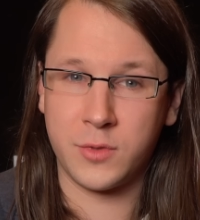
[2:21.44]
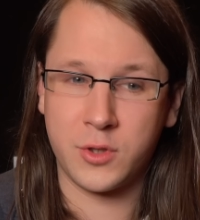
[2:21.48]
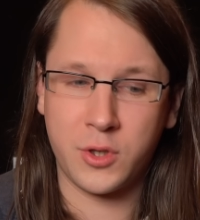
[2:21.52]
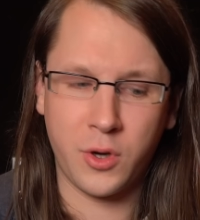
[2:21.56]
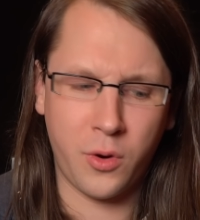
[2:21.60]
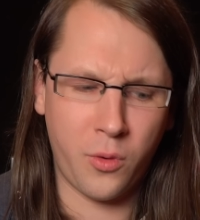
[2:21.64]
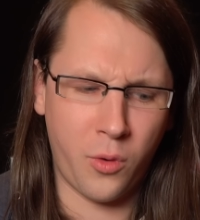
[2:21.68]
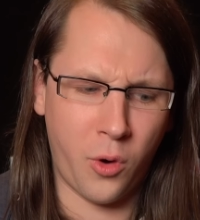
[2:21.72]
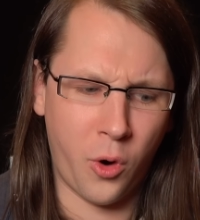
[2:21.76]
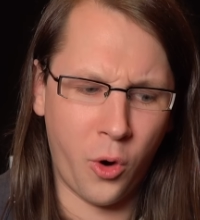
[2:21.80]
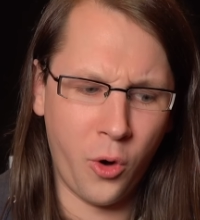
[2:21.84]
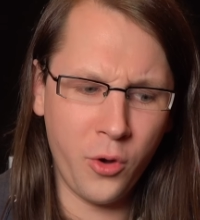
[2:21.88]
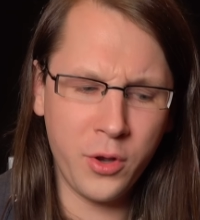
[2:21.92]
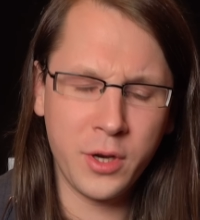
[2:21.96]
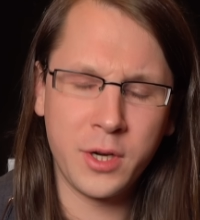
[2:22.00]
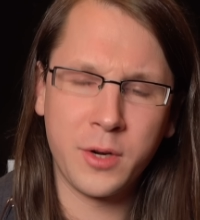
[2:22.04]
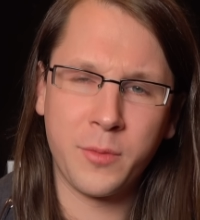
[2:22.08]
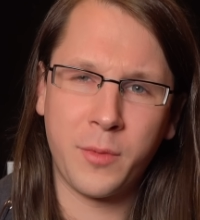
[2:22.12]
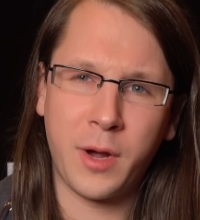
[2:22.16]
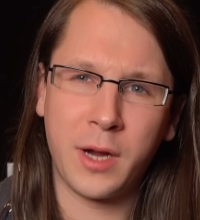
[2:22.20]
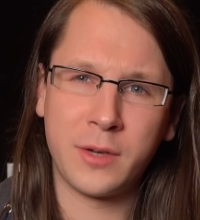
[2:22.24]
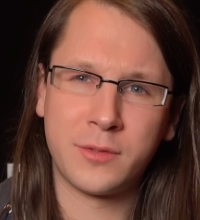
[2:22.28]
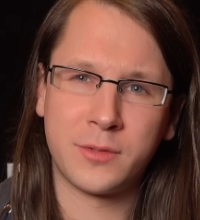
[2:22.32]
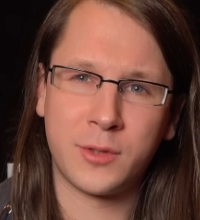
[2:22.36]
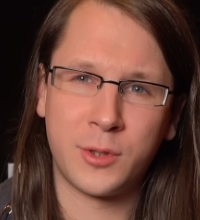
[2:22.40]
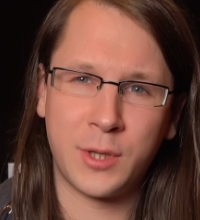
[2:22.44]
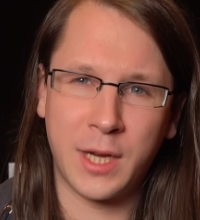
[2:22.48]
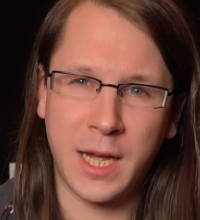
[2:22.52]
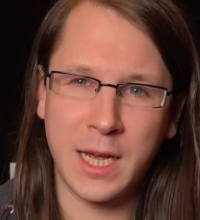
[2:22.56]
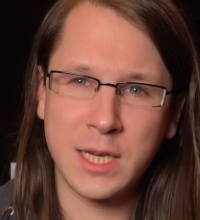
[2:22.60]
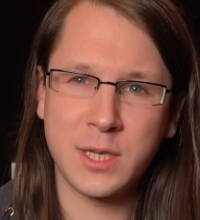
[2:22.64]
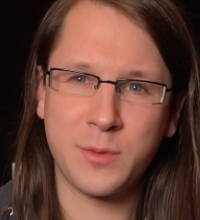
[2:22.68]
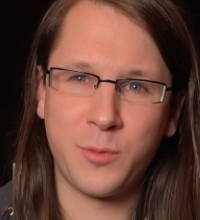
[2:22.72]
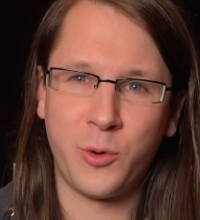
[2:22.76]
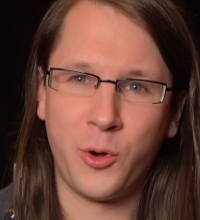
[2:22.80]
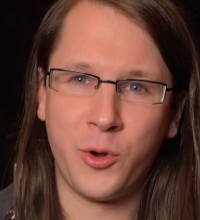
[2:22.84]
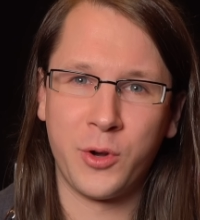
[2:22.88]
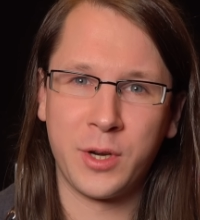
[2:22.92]
so holding the microphone
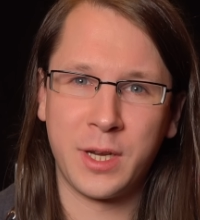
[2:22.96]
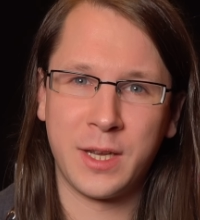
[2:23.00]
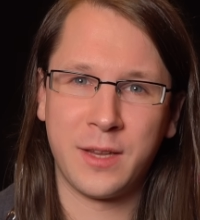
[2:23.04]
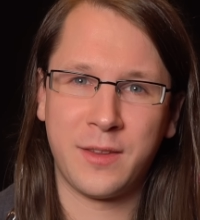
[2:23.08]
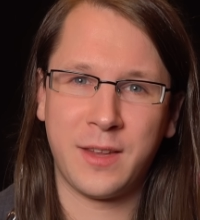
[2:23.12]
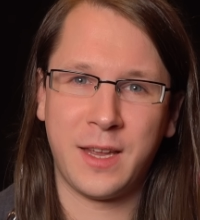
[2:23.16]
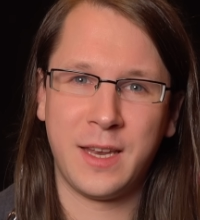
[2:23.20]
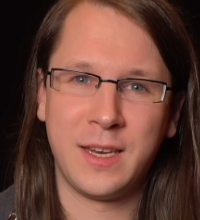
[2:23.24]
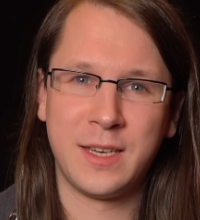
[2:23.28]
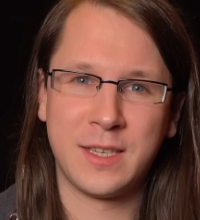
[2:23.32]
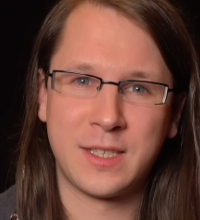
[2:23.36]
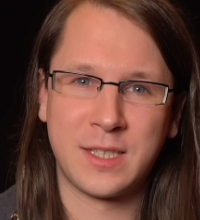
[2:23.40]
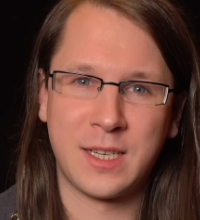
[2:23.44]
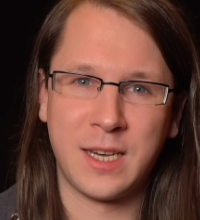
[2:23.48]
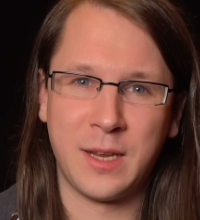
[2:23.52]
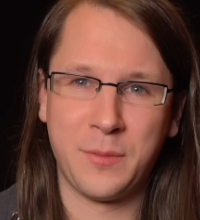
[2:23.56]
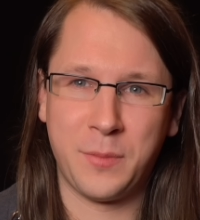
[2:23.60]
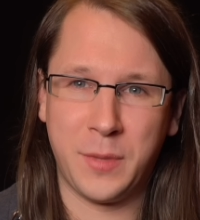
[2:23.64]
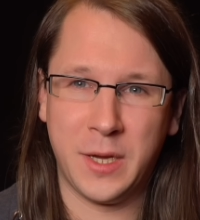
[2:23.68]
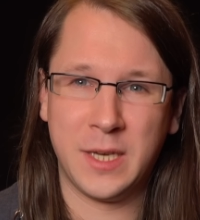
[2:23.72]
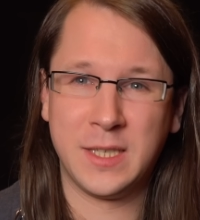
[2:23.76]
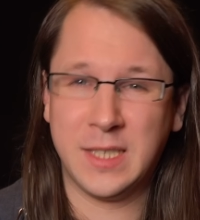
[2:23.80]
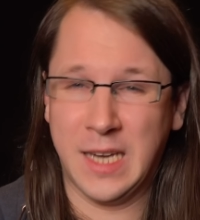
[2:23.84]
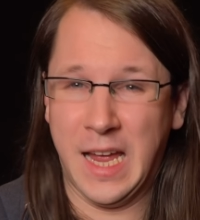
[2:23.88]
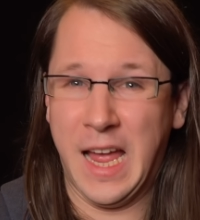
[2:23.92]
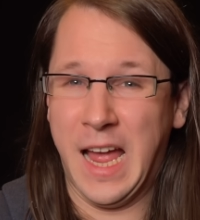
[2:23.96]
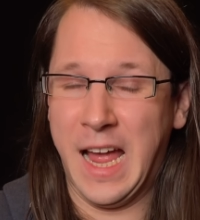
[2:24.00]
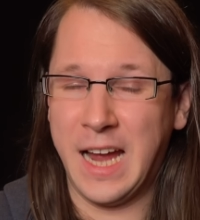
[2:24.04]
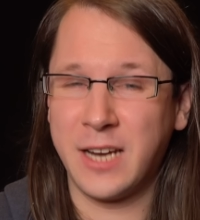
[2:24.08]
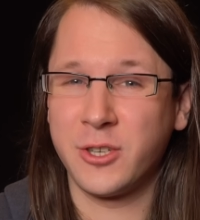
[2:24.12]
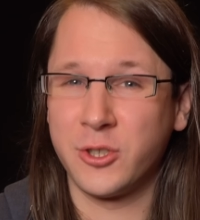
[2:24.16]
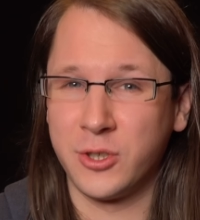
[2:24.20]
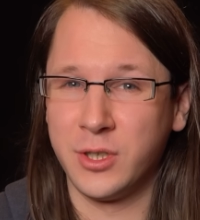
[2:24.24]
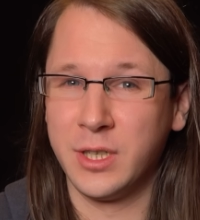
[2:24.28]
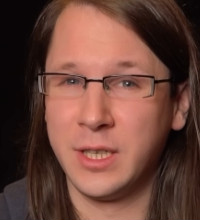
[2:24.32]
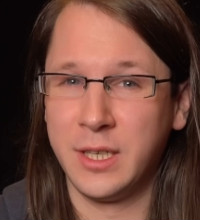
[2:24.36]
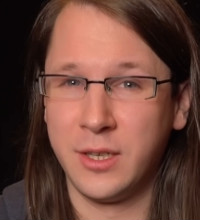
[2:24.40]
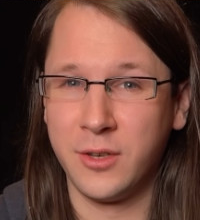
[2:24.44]
as I'm holding it in this clip is
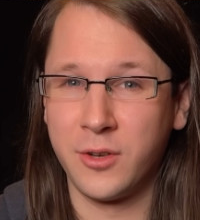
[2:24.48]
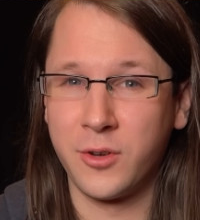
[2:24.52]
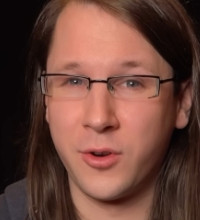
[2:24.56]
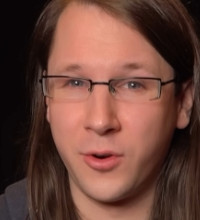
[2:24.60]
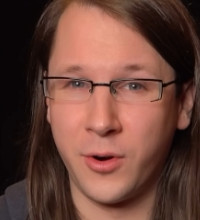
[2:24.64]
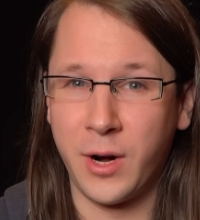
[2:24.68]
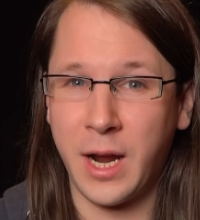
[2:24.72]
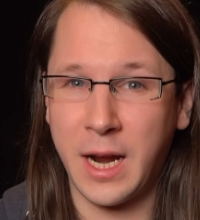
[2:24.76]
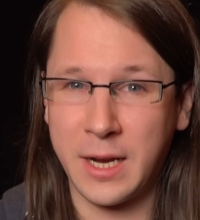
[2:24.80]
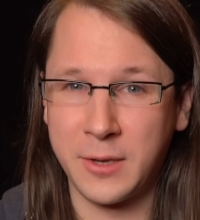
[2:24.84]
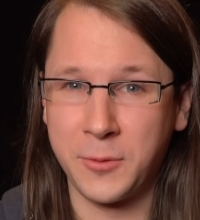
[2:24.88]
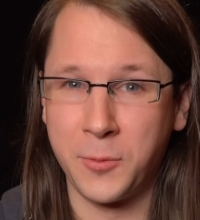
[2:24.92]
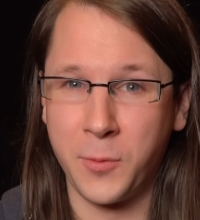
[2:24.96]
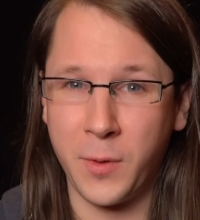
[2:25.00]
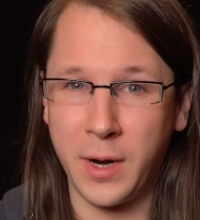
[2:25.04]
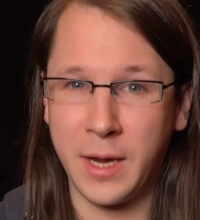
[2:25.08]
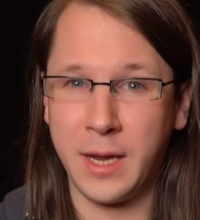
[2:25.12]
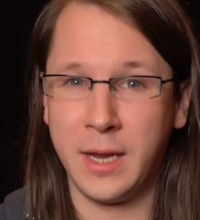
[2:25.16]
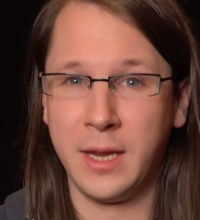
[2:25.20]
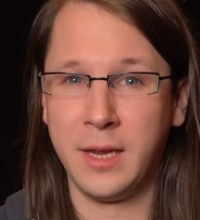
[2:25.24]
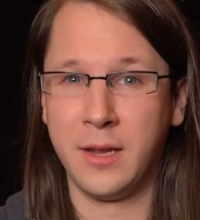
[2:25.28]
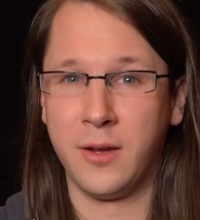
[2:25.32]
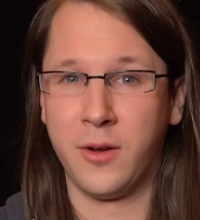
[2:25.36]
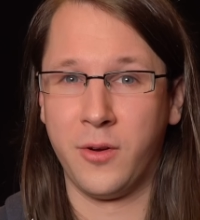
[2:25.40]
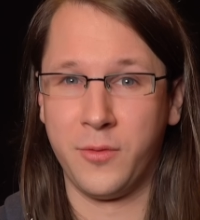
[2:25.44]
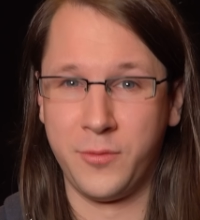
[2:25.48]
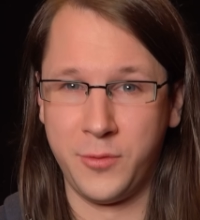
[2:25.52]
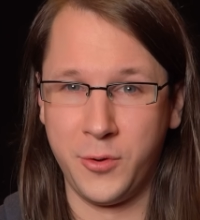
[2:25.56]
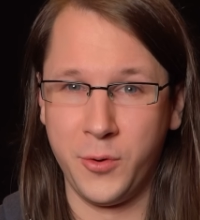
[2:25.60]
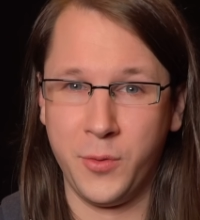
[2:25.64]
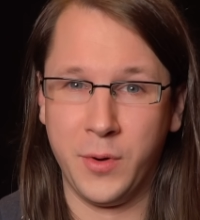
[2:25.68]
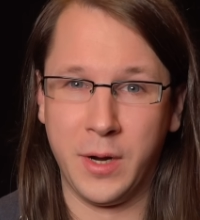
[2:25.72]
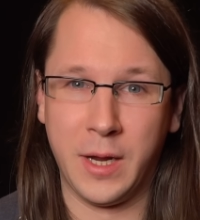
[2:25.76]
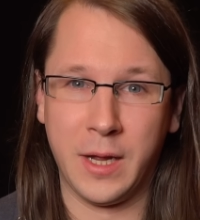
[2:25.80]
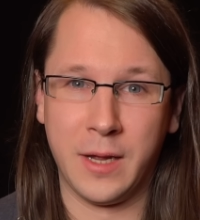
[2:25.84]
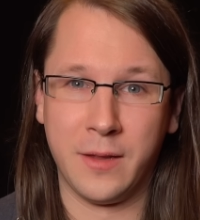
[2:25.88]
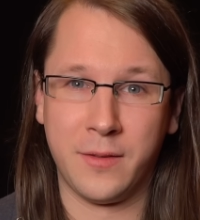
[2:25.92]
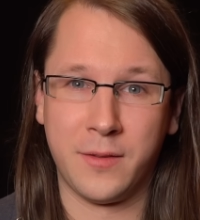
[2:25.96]
actually the correct way of
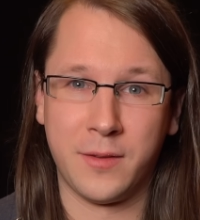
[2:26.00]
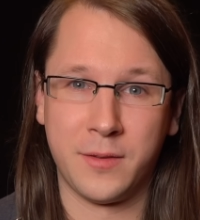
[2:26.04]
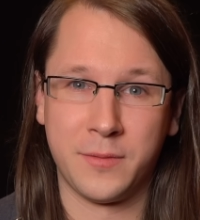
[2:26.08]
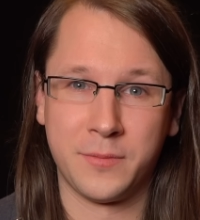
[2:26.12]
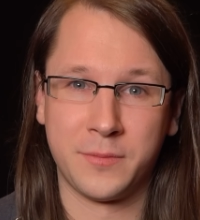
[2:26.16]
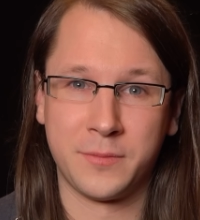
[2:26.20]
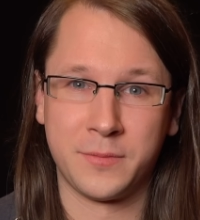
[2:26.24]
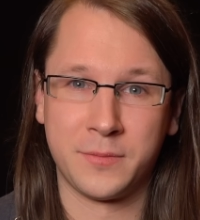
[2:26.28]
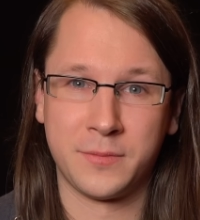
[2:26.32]
doing it.